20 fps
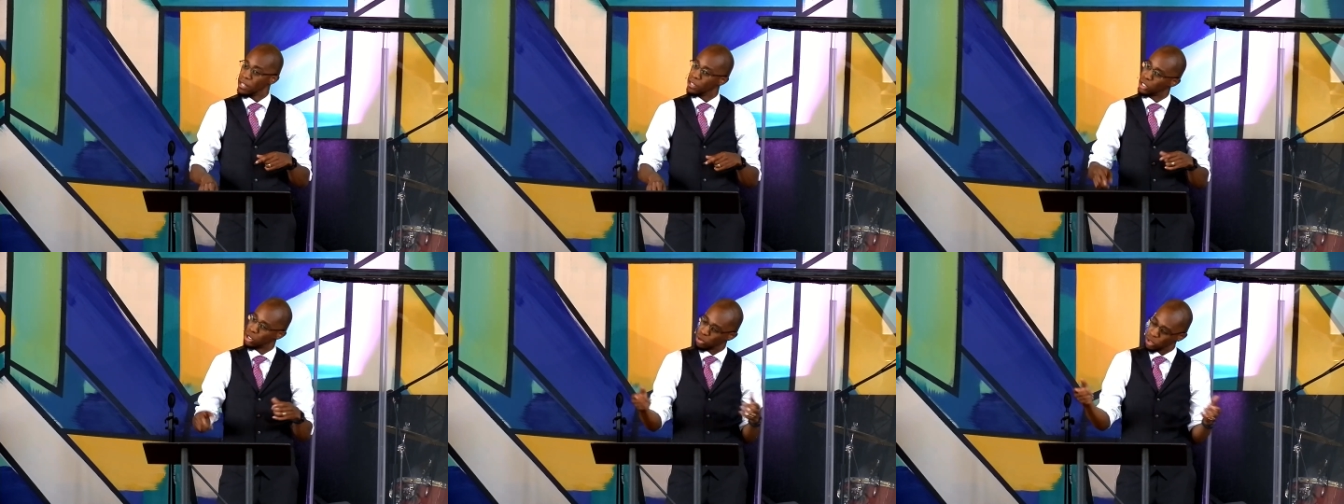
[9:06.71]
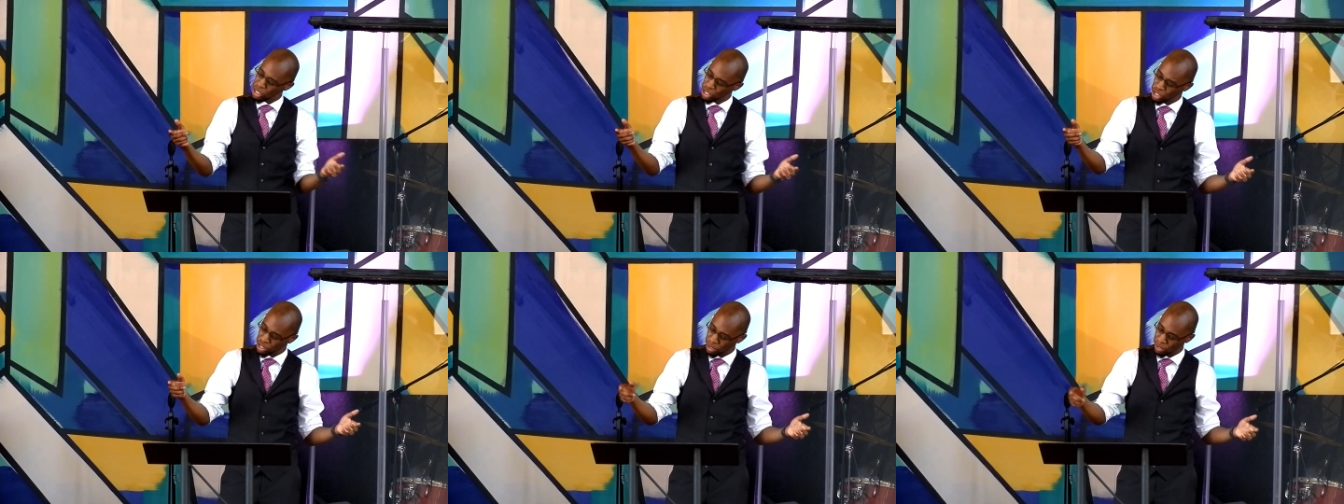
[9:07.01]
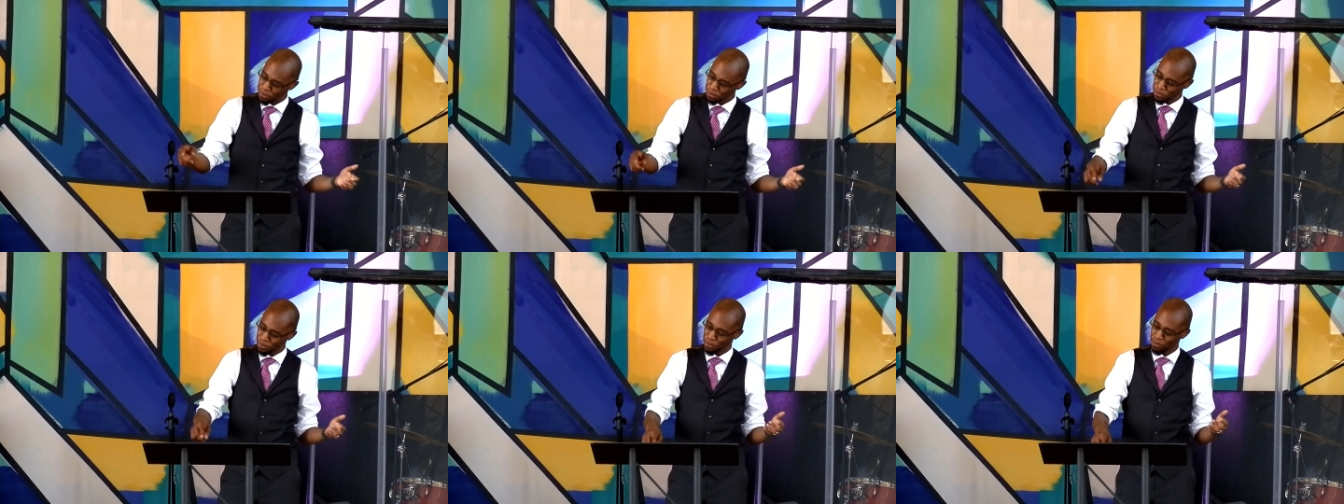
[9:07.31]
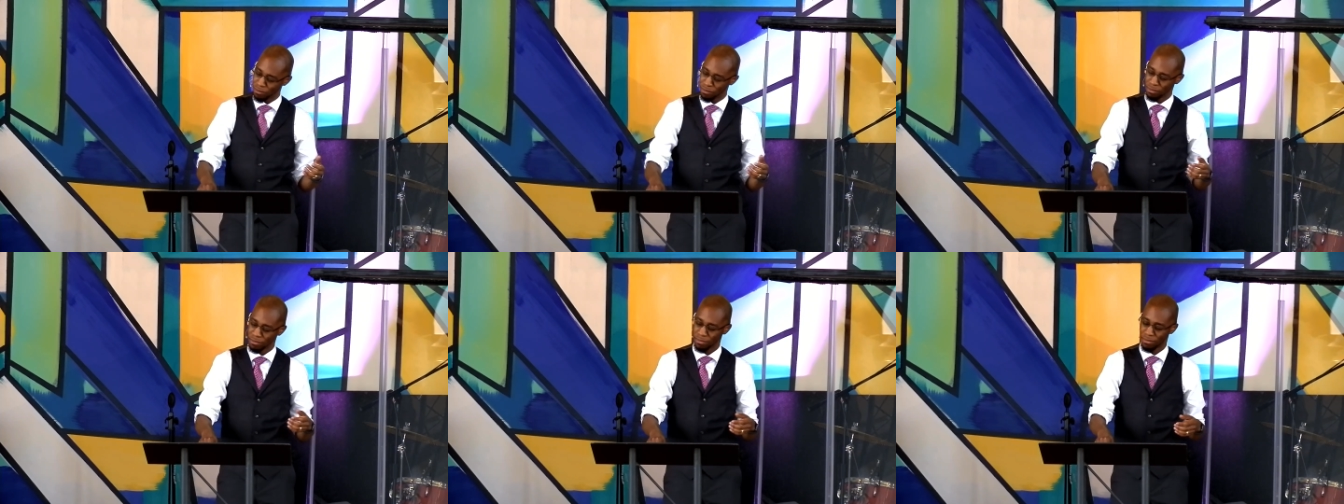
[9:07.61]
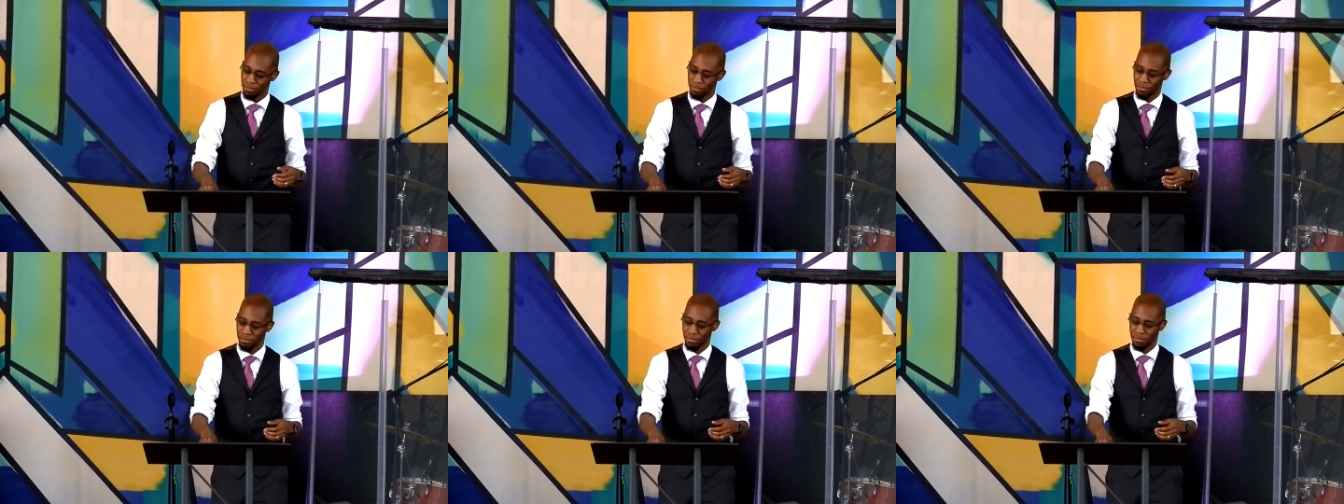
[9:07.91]
The Christian,
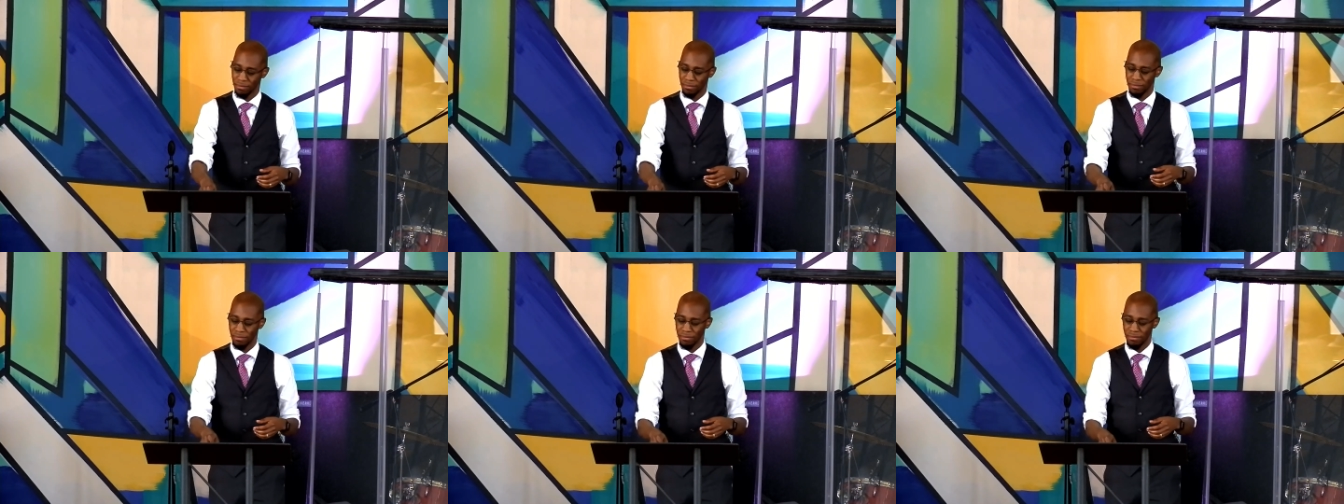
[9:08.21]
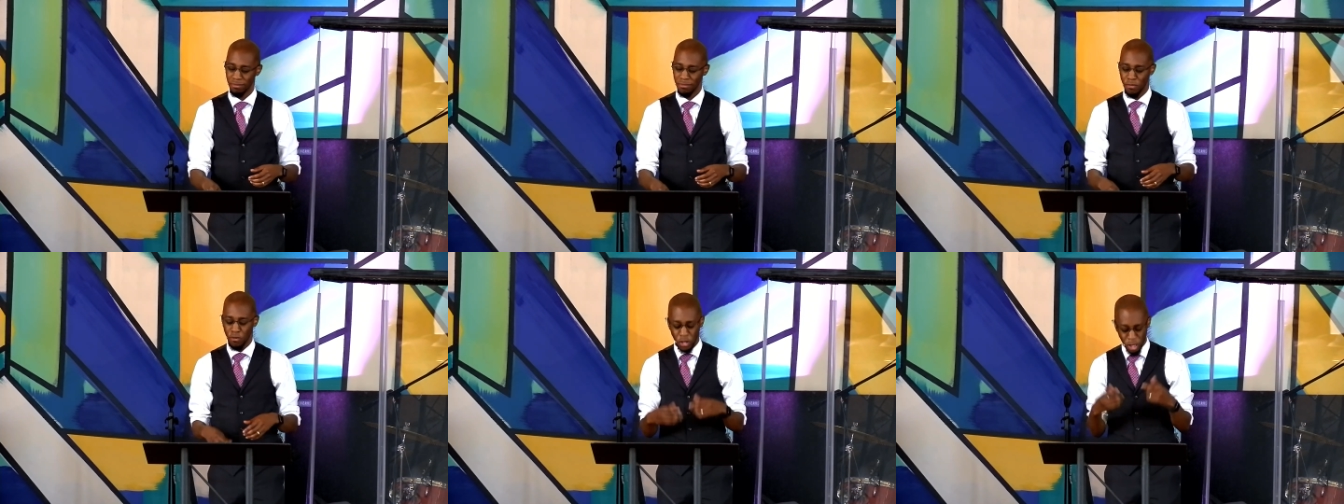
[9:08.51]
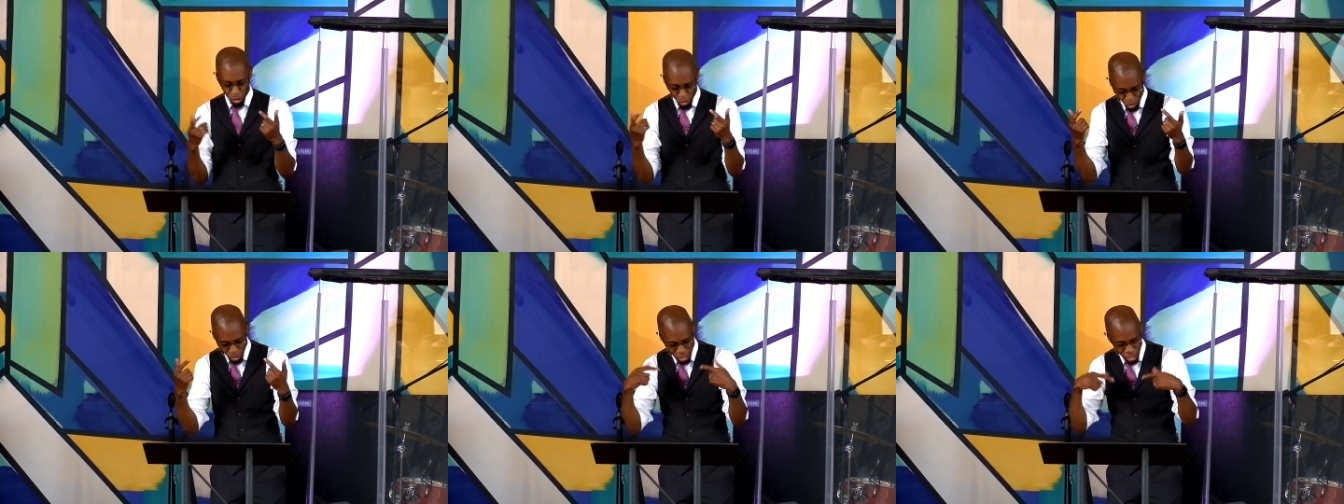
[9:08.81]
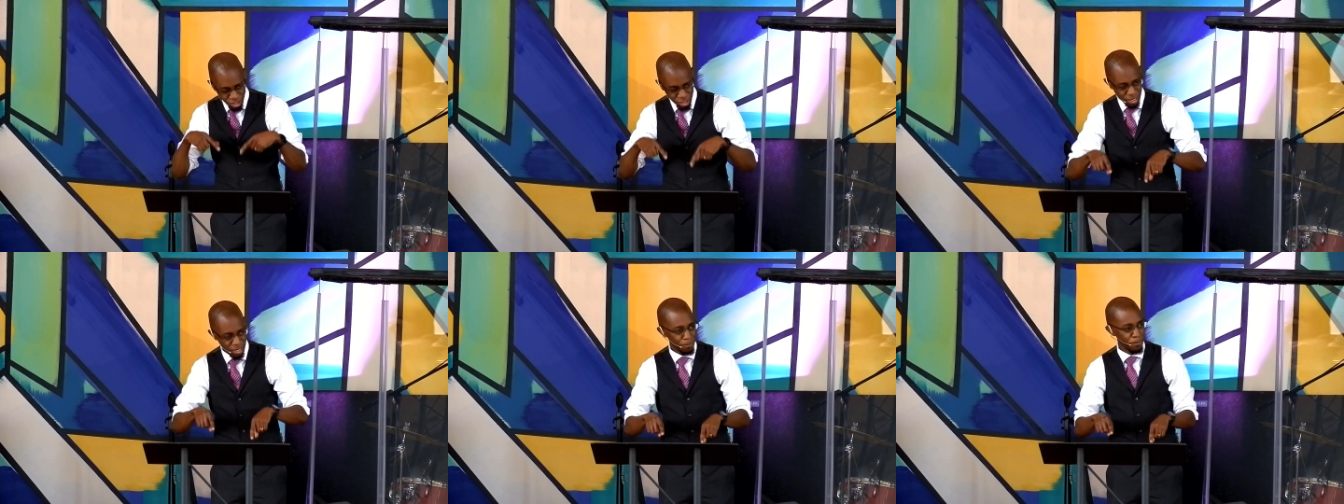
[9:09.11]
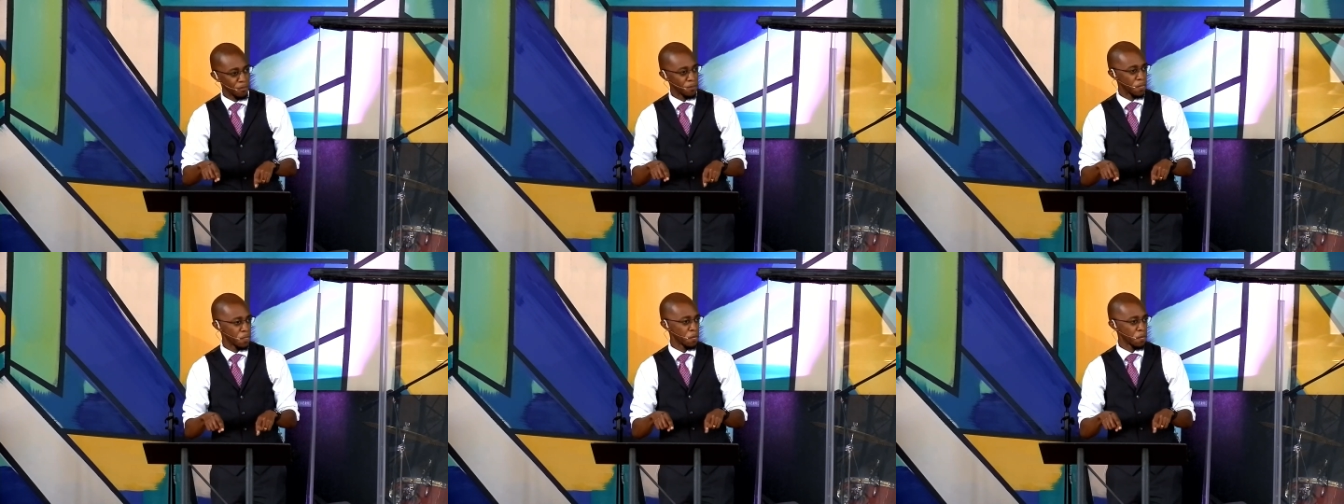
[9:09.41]
for the Christian,